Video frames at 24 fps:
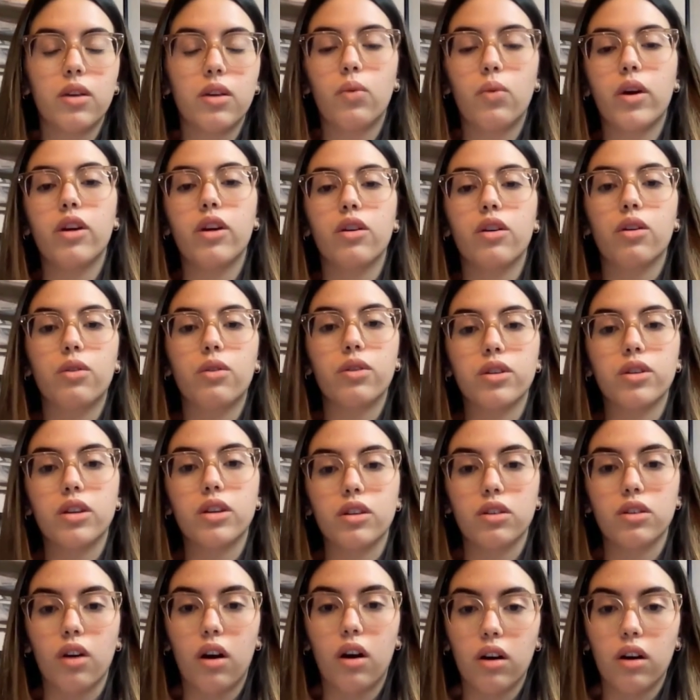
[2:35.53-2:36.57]
in what your
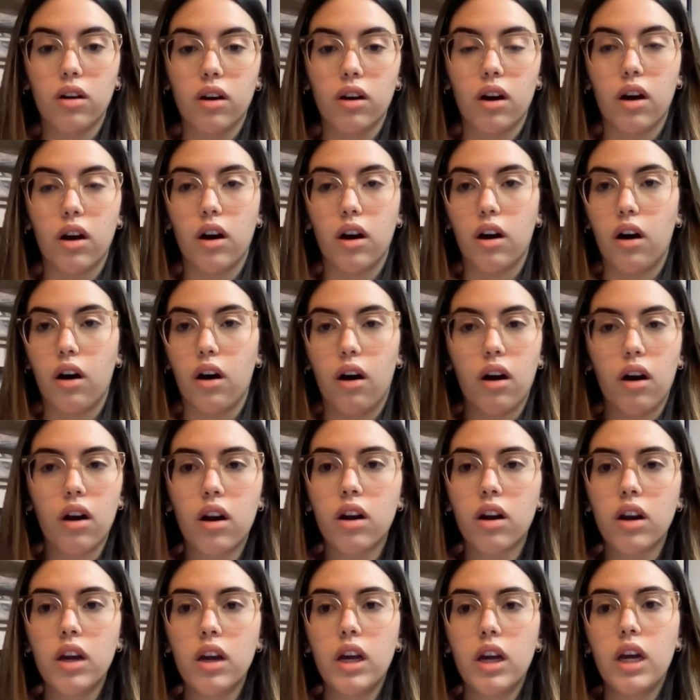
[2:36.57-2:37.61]
courses
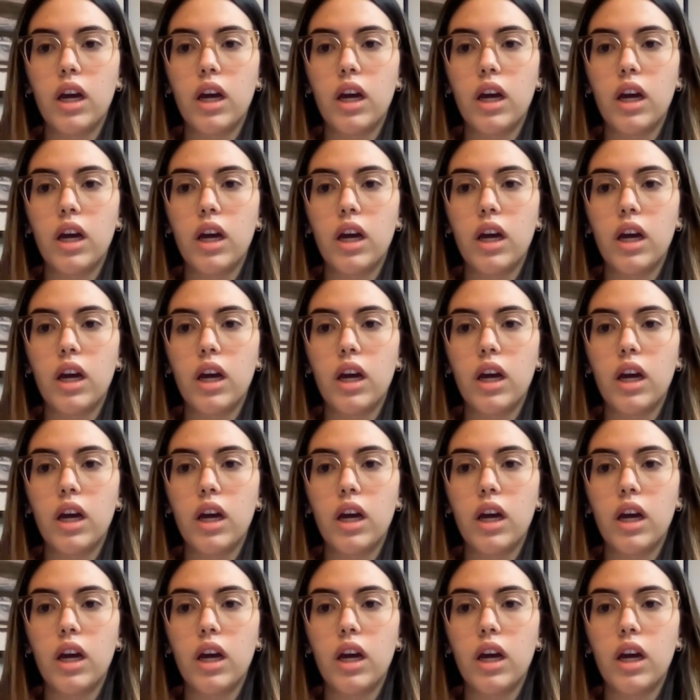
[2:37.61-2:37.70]
are.